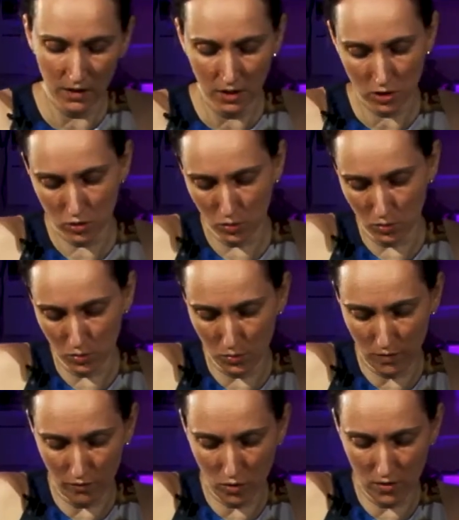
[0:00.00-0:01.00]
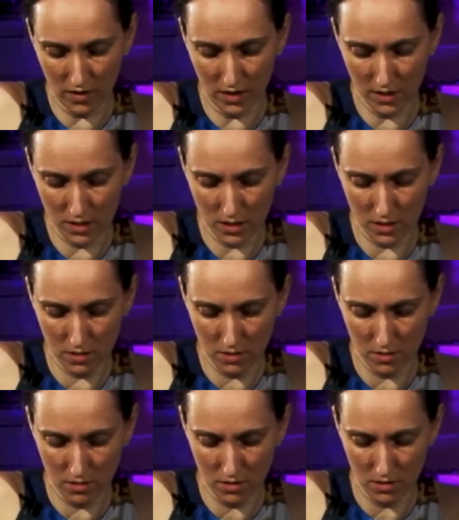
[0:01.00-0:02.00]
So we've got this,
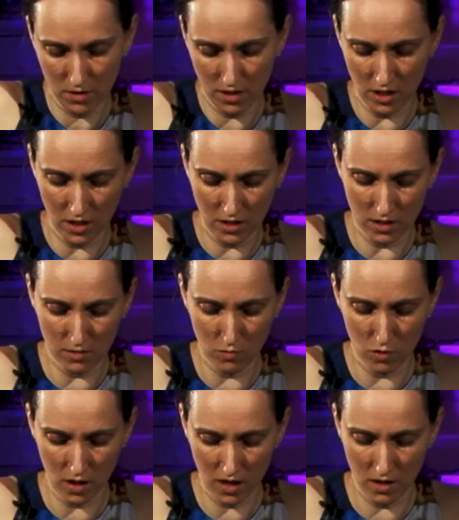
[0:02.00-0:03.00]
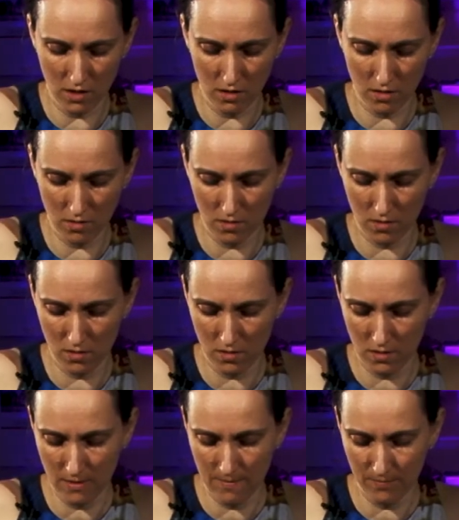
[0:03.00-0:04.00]
and you can smooth it in.
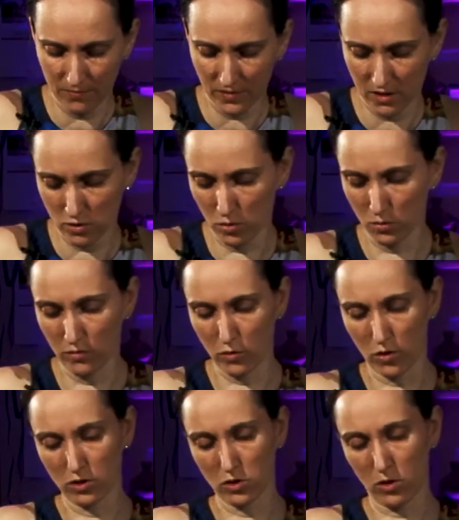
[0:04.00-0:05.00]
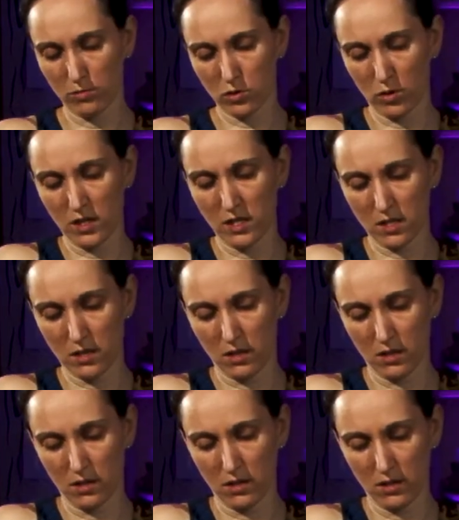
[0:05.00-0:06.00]
So we've got the top joint,
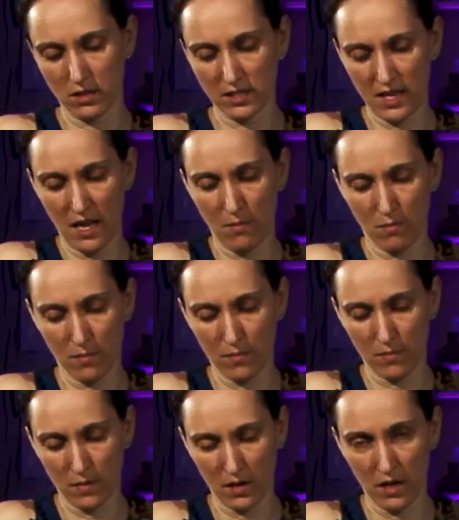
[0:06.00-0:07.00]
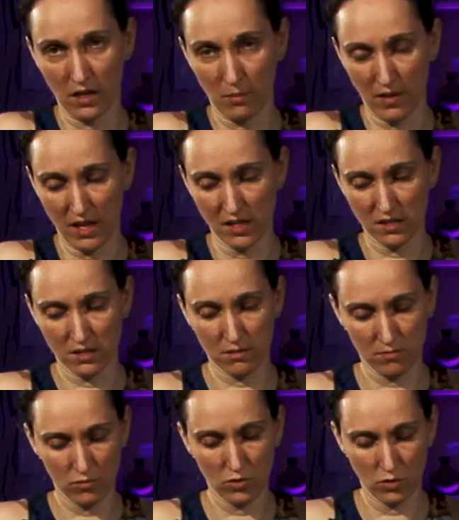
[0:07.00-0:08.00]
the stem, and the base,
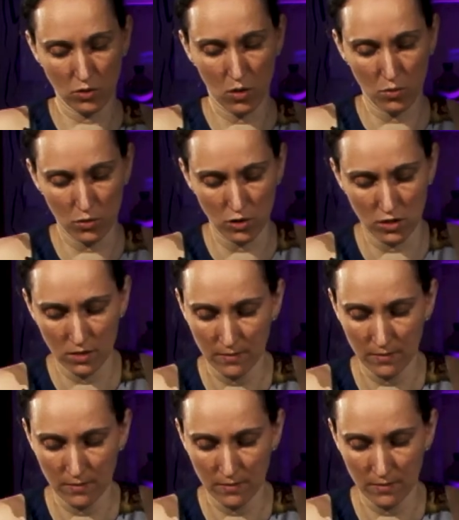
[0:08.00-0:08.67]
so it's all good.